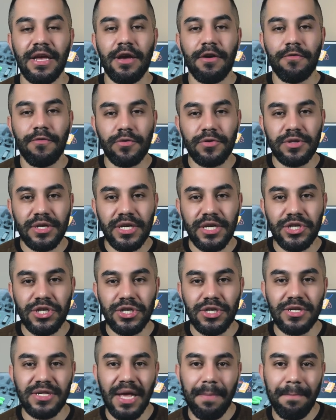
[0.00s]
for
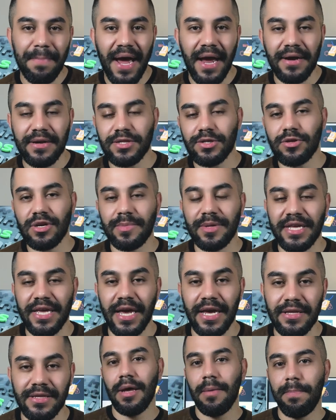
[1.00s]
teachers and parents to communicate.